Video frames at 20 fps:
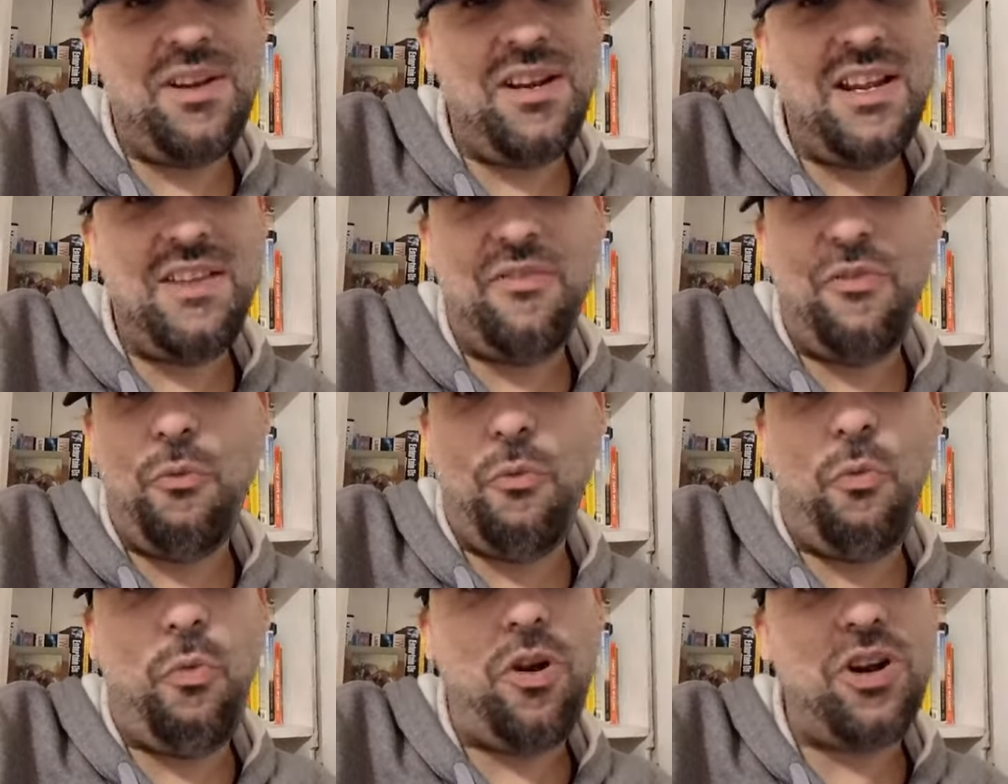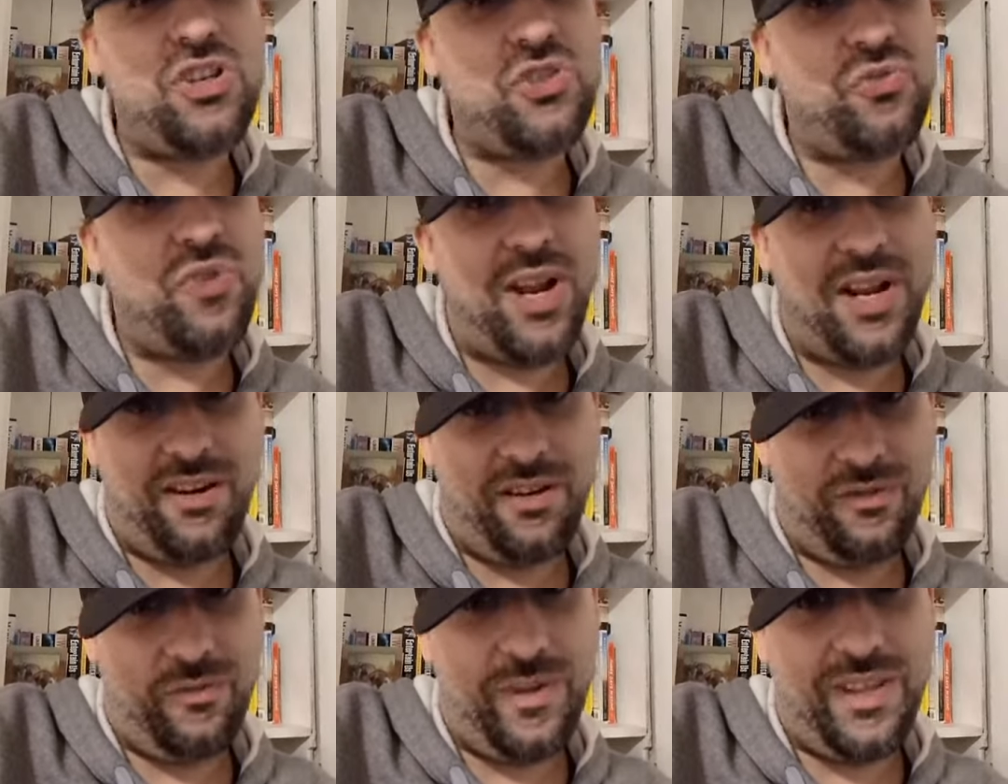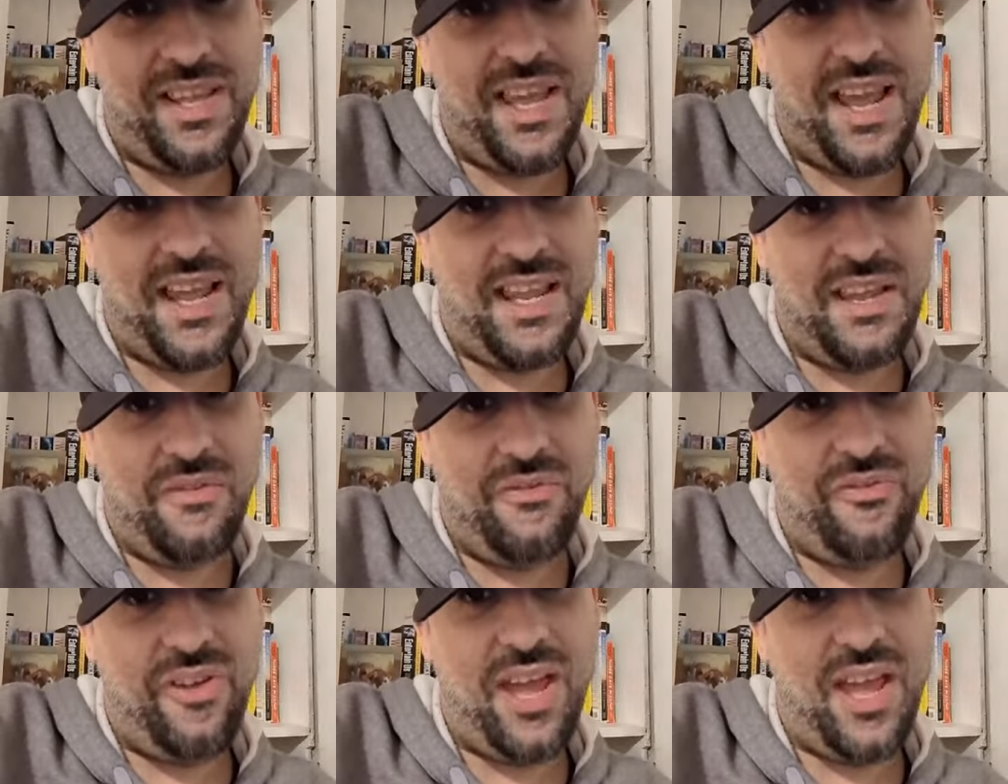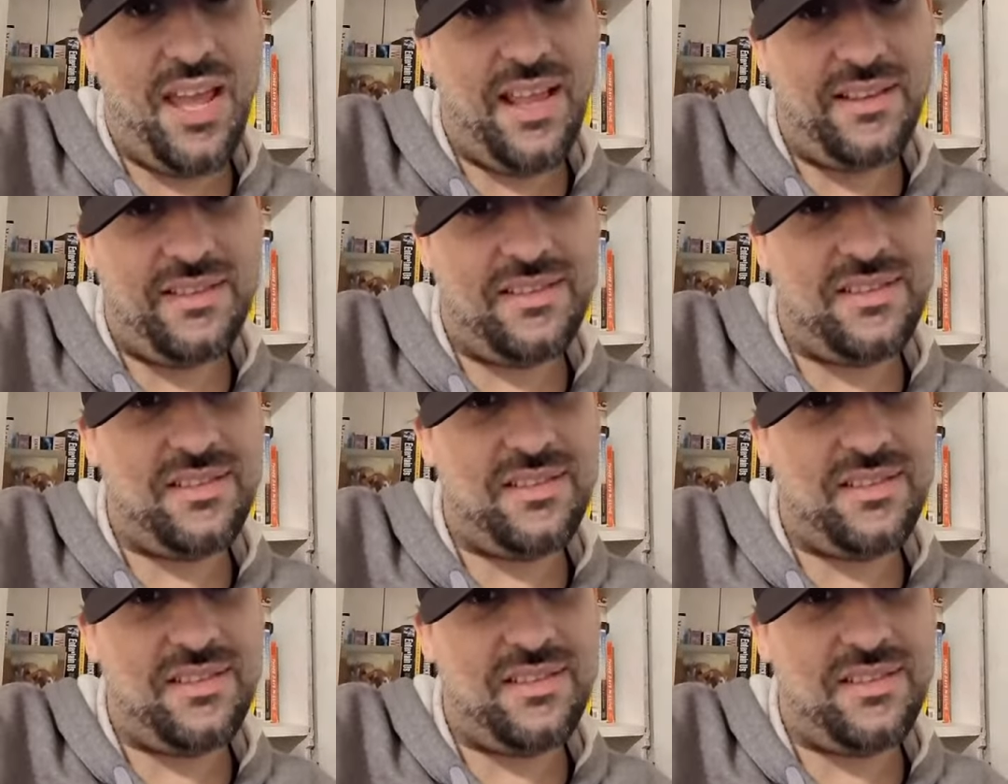and an even worse record with Yankee fans.